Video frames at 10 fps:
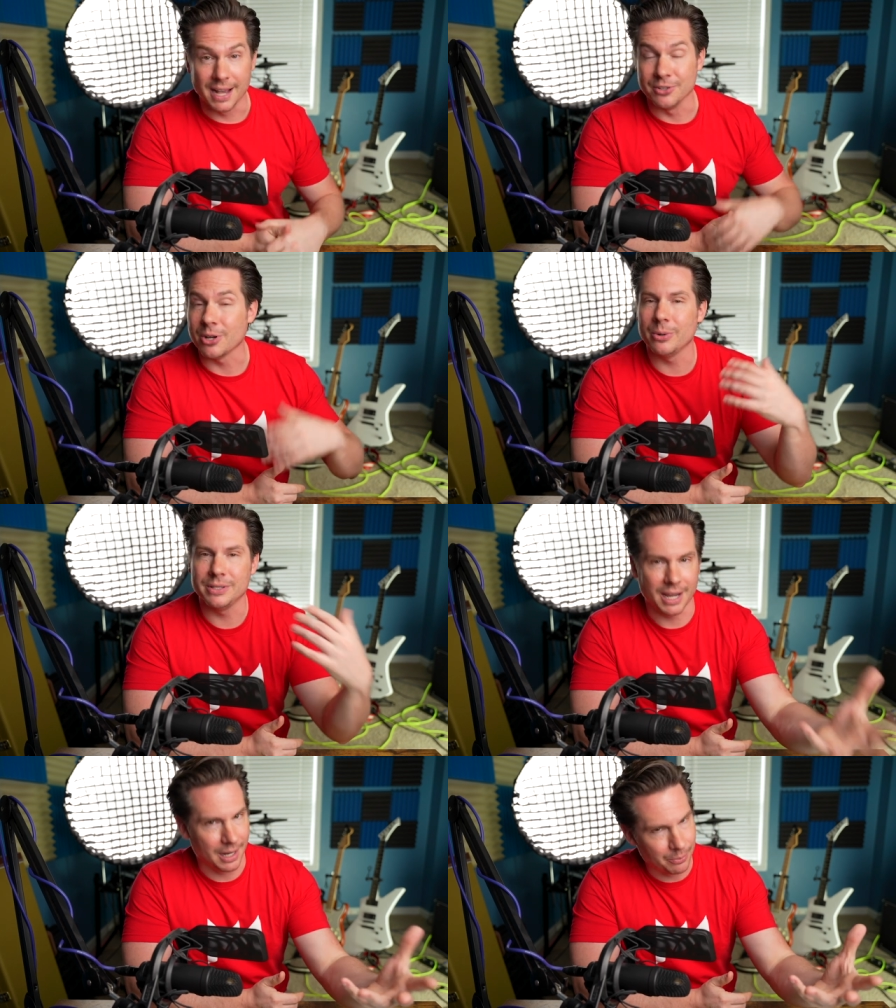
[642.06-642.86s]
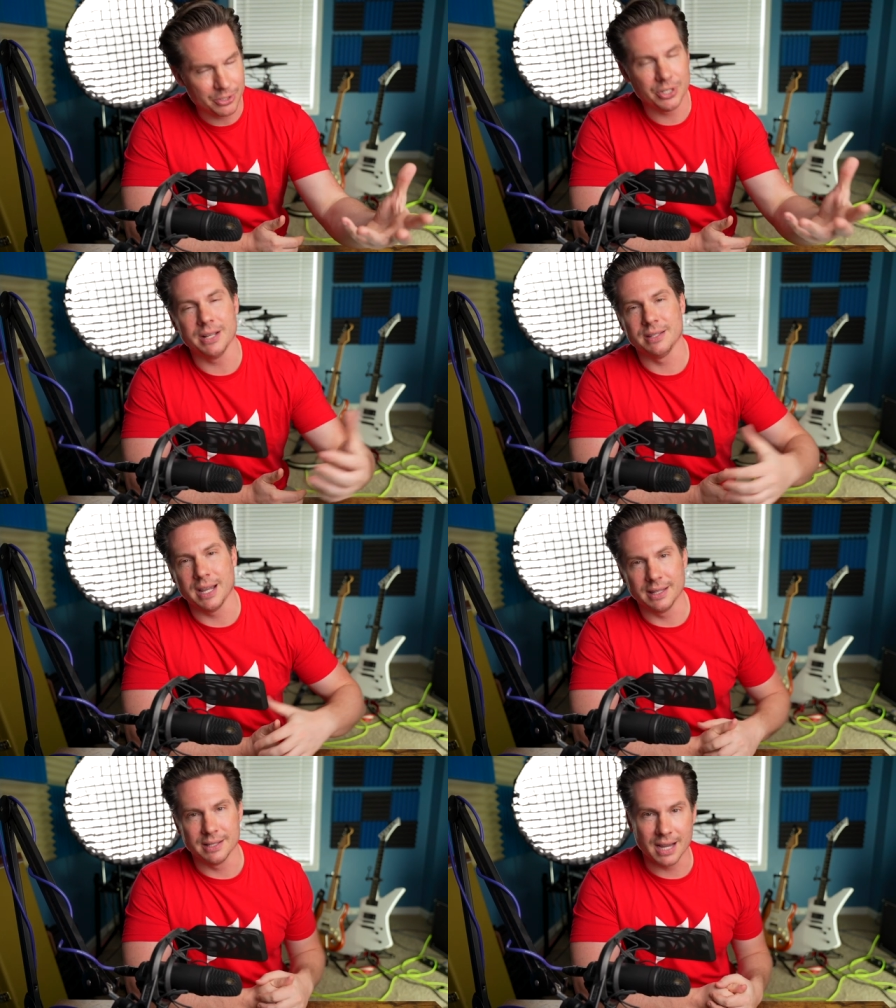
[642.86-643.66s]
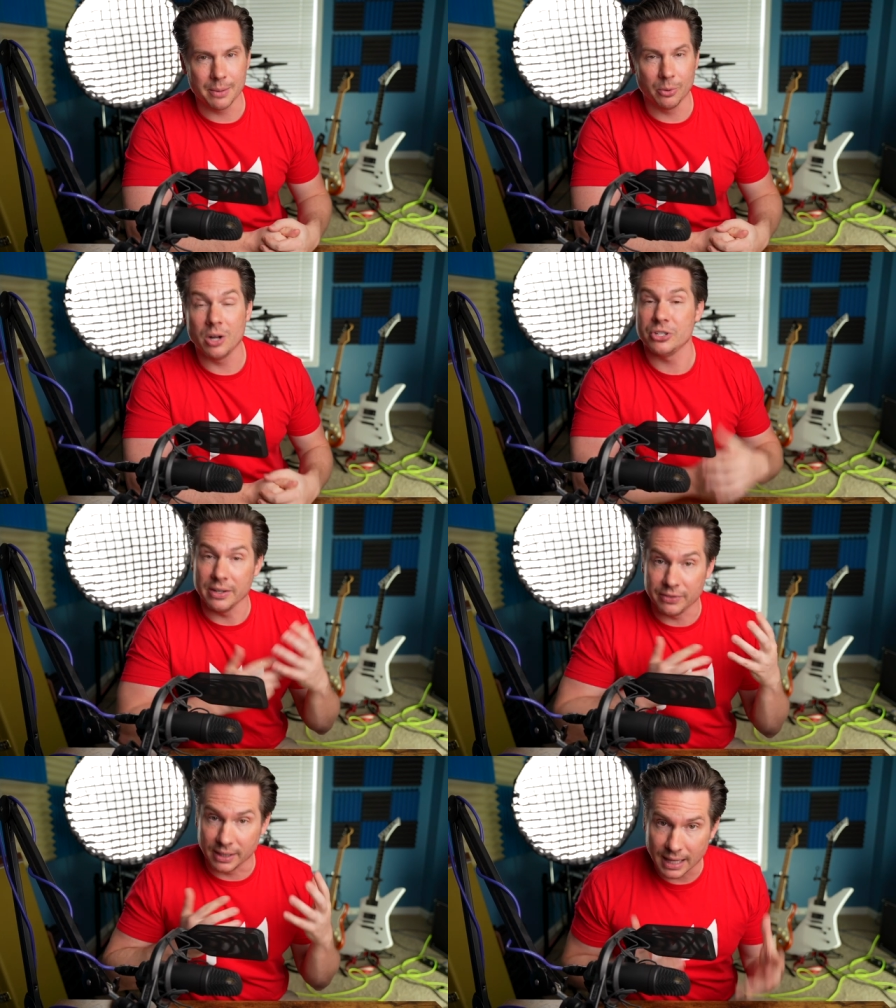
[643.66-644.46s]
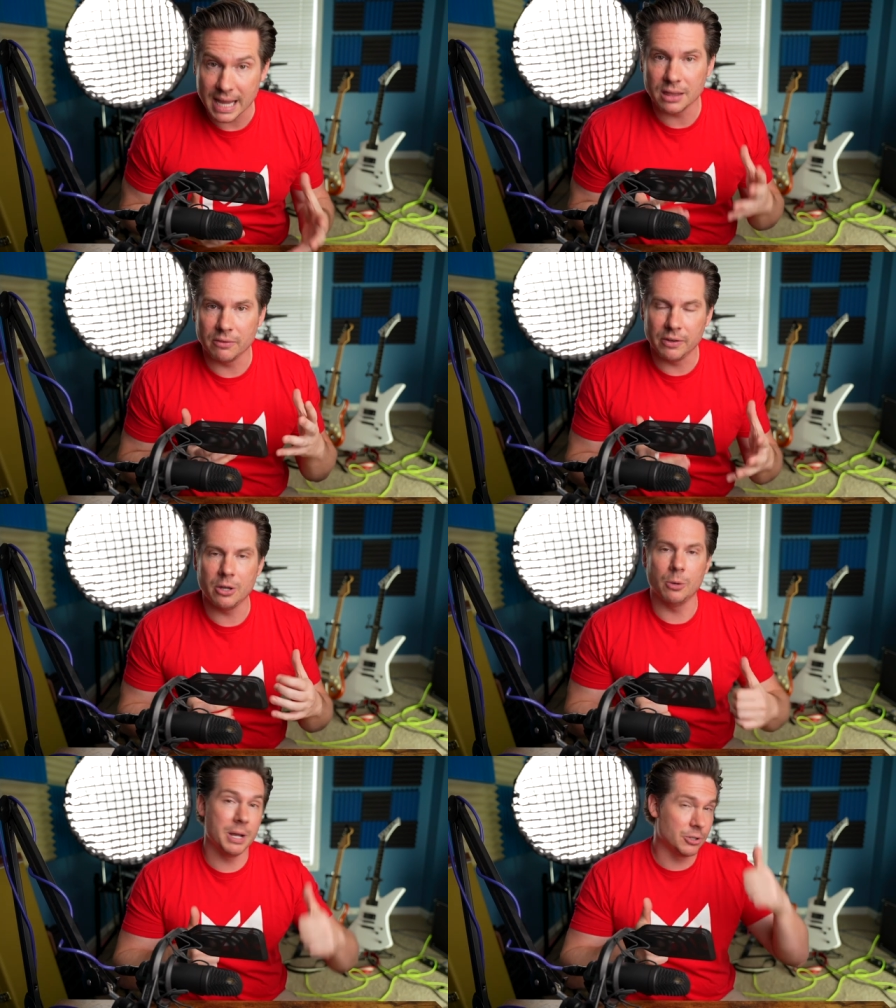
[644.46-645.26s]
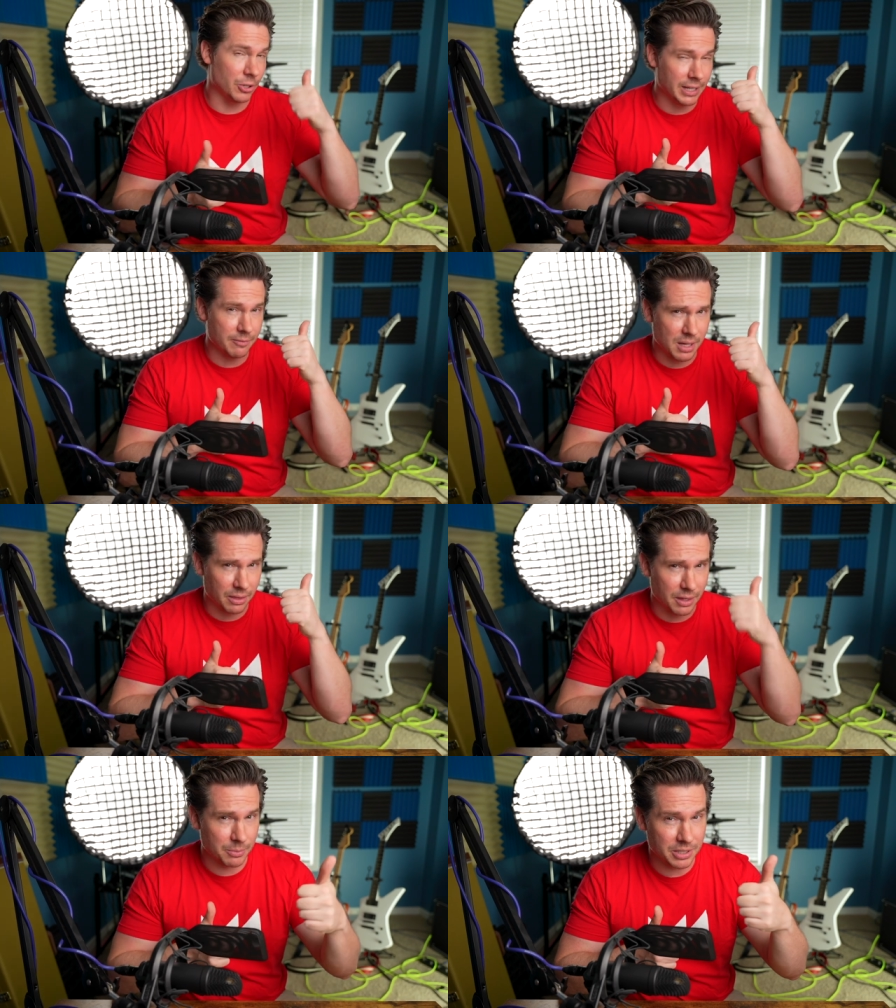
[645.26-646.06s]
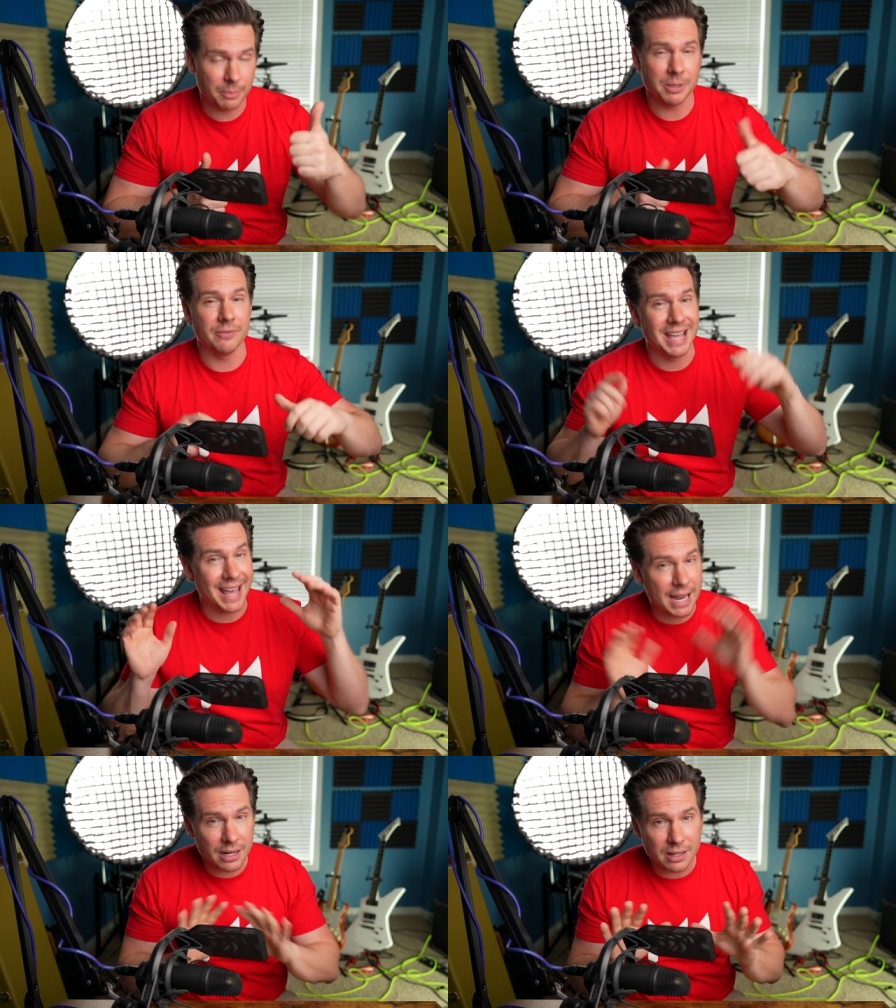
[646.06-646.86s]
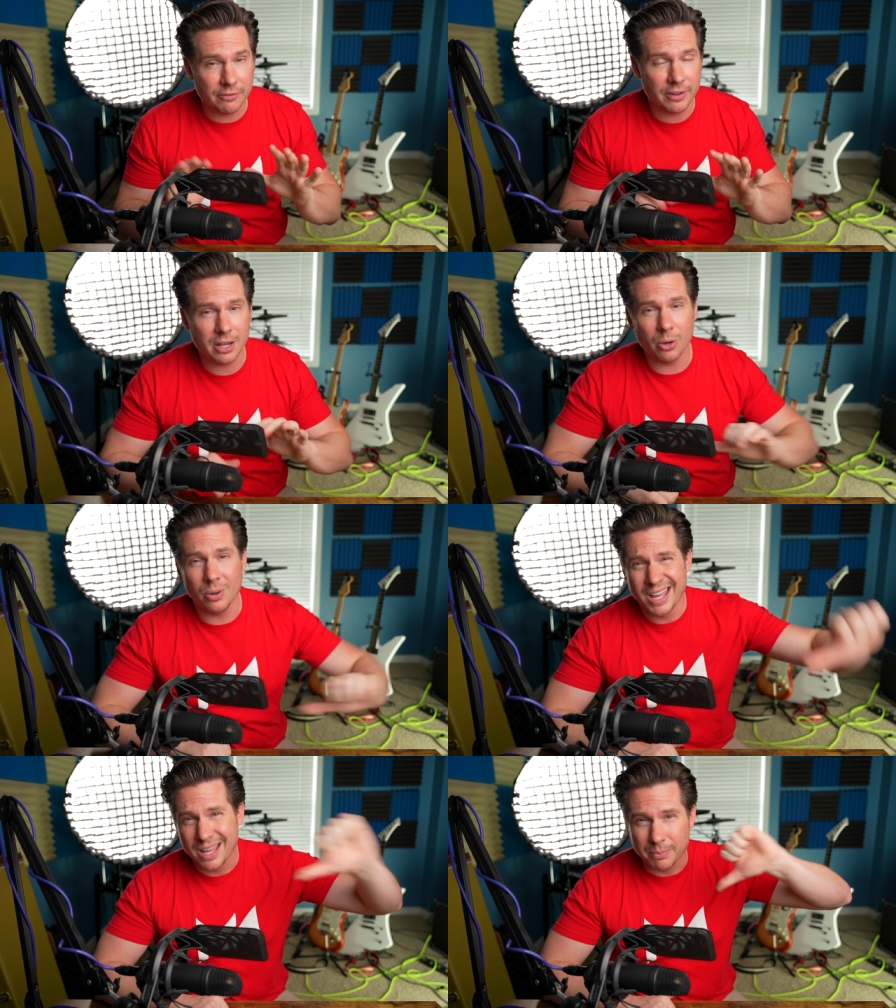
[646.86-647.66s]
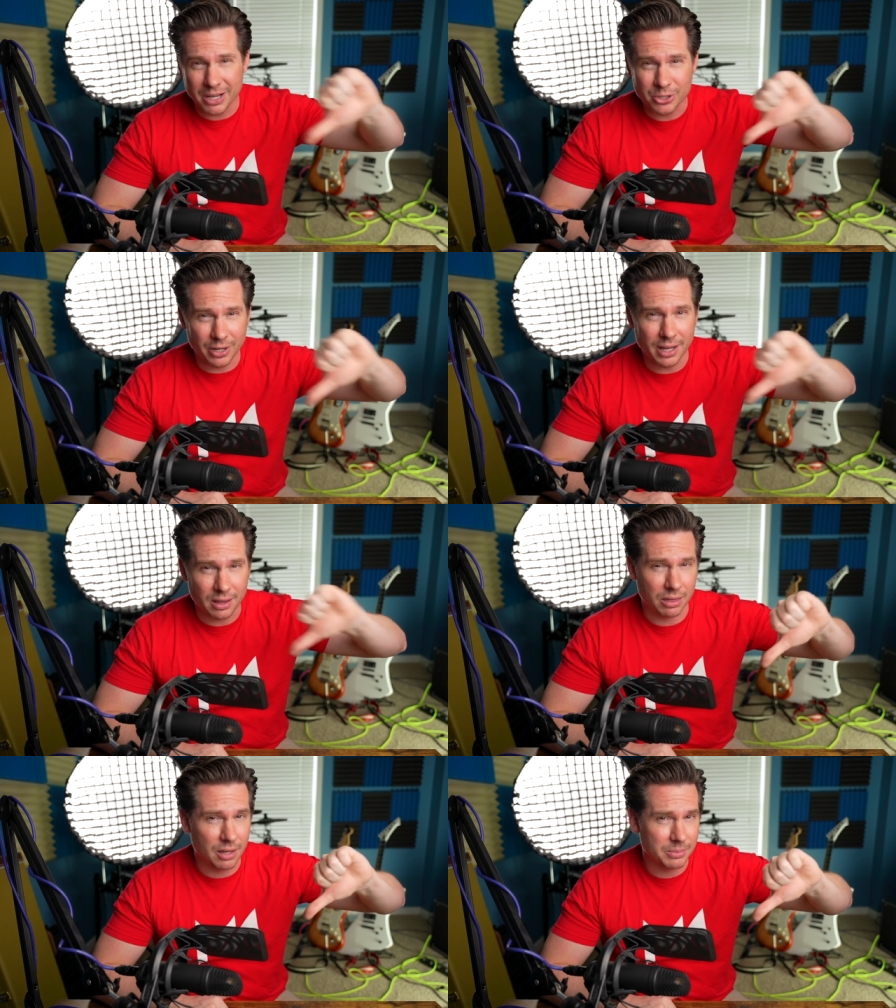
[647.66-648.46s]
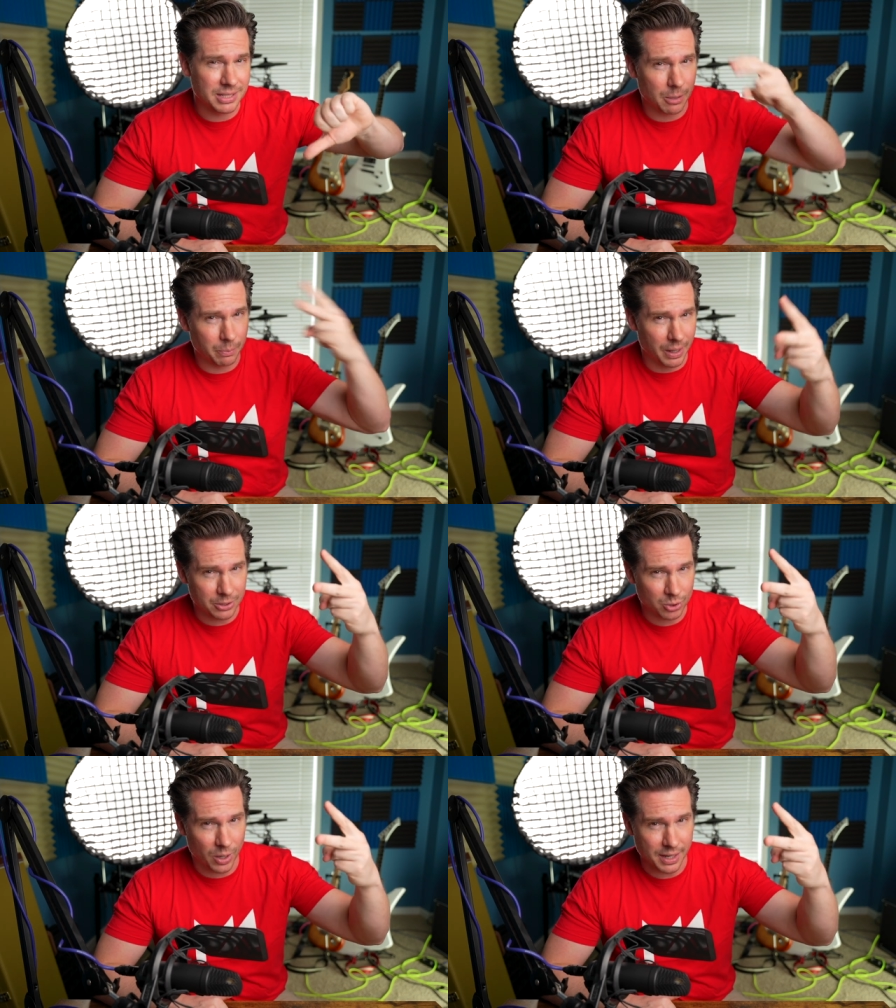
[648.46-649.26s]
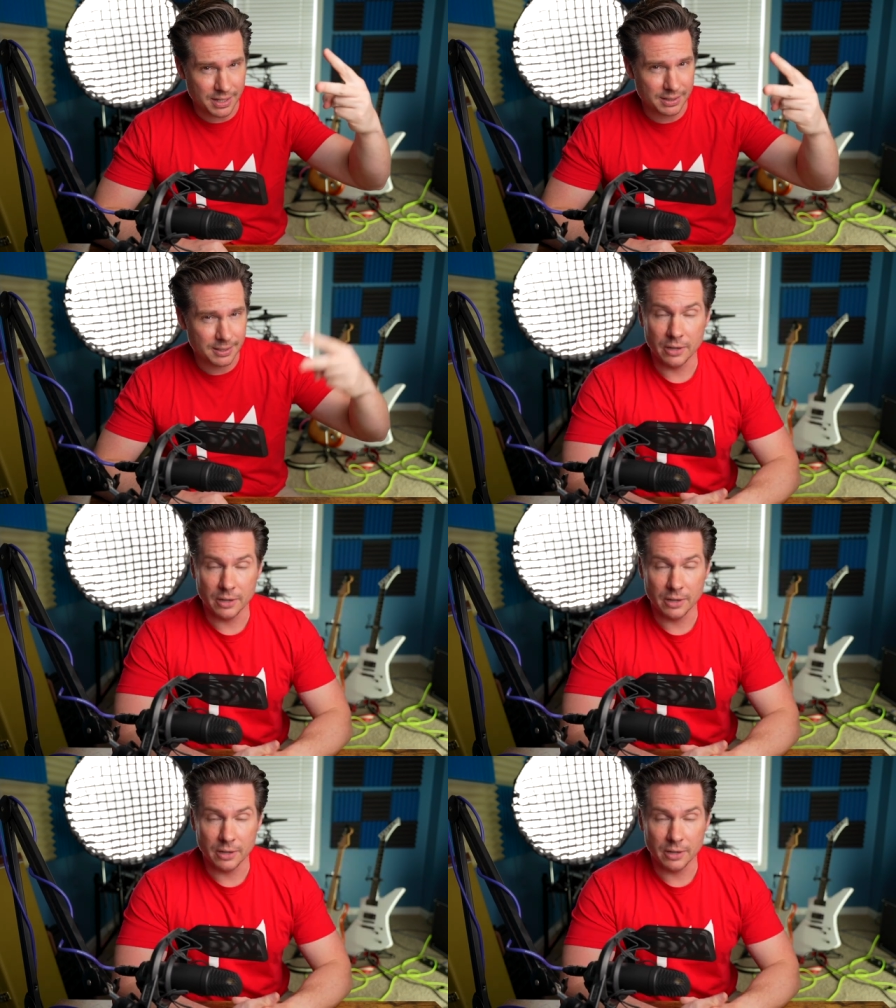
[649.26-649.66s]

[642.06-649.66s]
As always, I appreciate you taking the time to watch. If you liked the video, make sure to give me a thumbs up. If you hated the video, make sure to hit the thumbs down button twice.